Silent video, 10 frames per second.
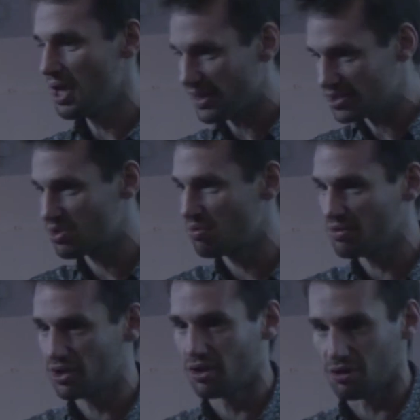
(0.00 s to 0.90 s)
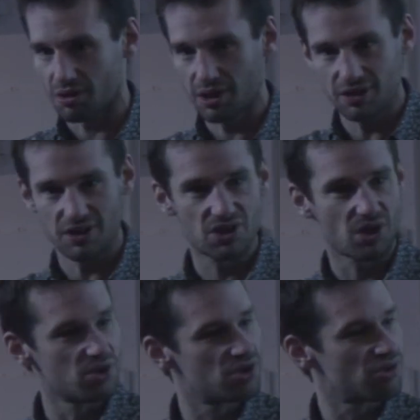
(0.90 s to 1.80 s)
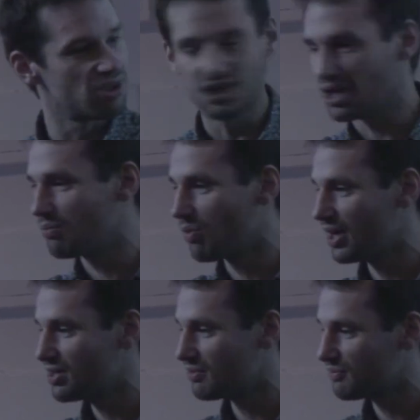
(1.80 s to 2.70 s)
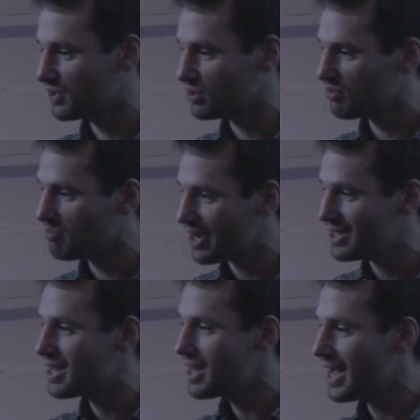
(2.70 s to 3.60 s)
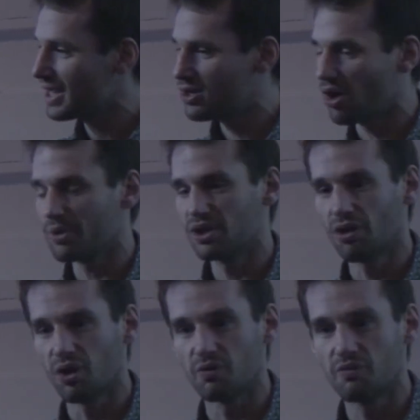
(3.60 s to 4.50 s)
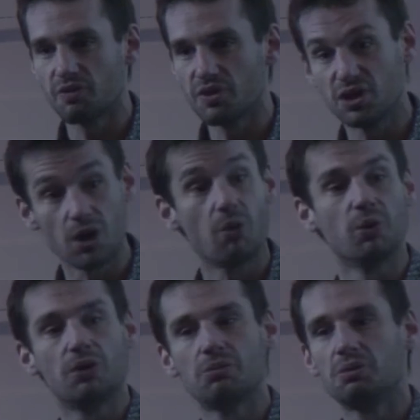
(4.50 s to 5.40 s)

And that's what we've got in this country and wider afield. We've made economic growth the goal.